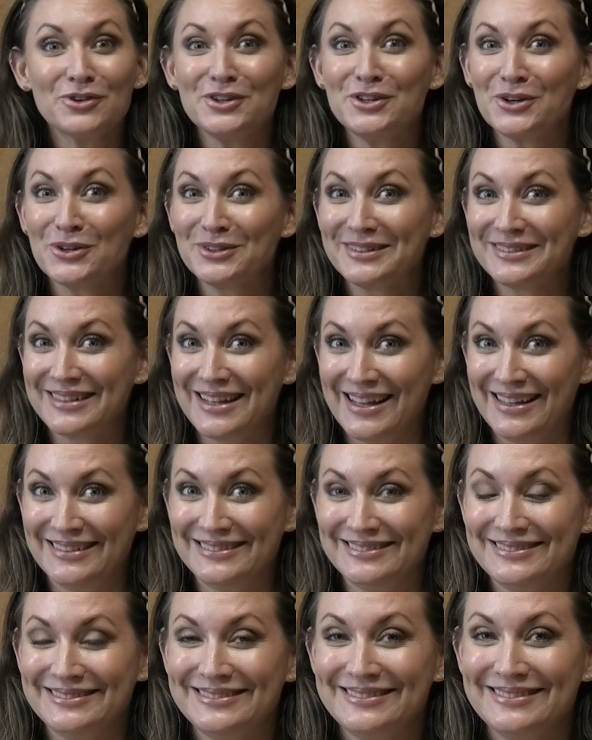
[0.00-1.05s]
your skin.
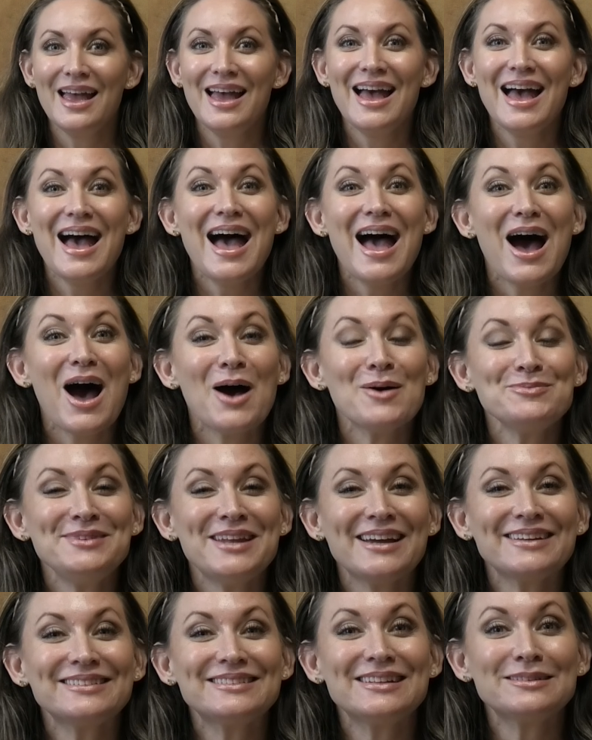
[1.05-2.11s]
Up
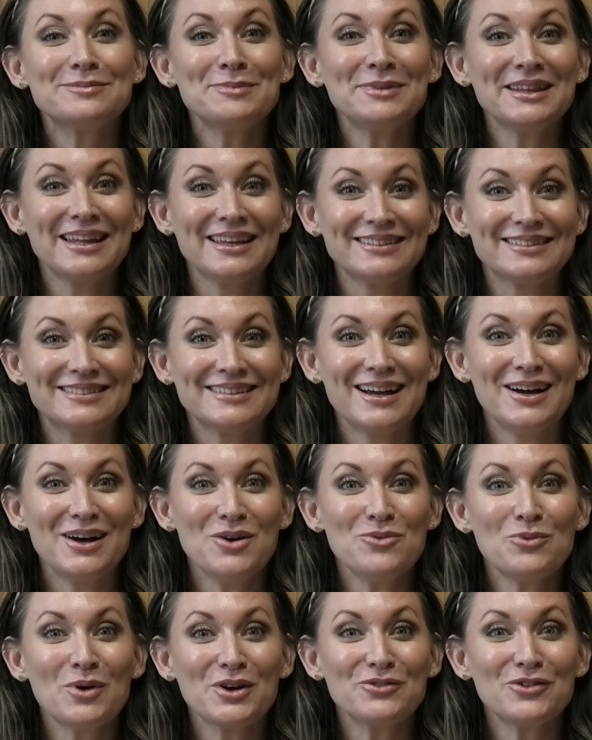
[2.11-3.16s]
next is Melissa,
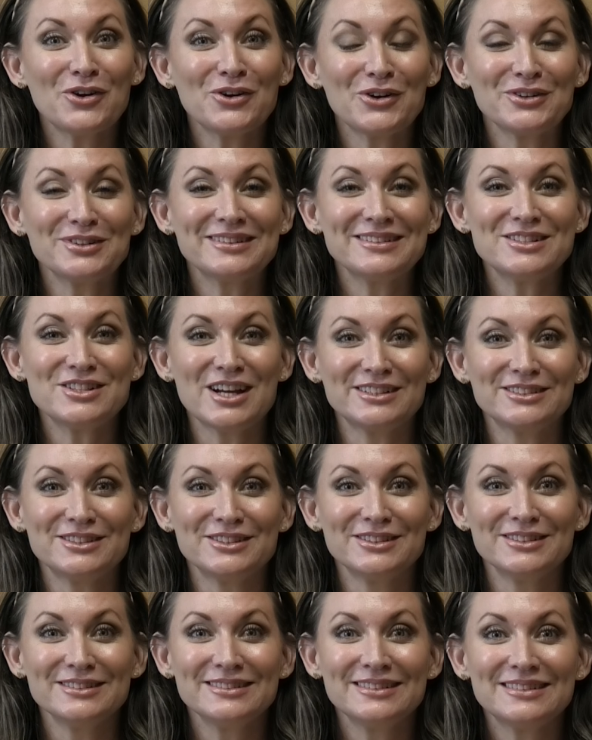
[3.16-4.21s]
one of our nurse
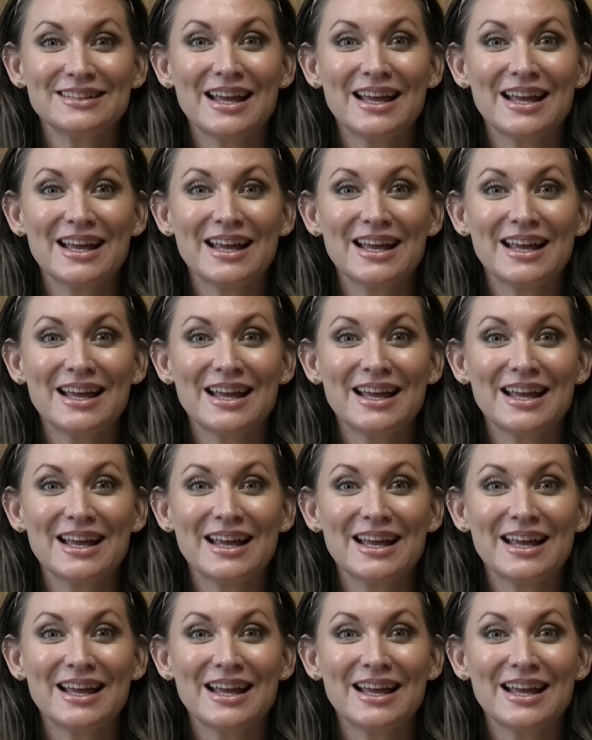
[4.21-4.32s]
injectors,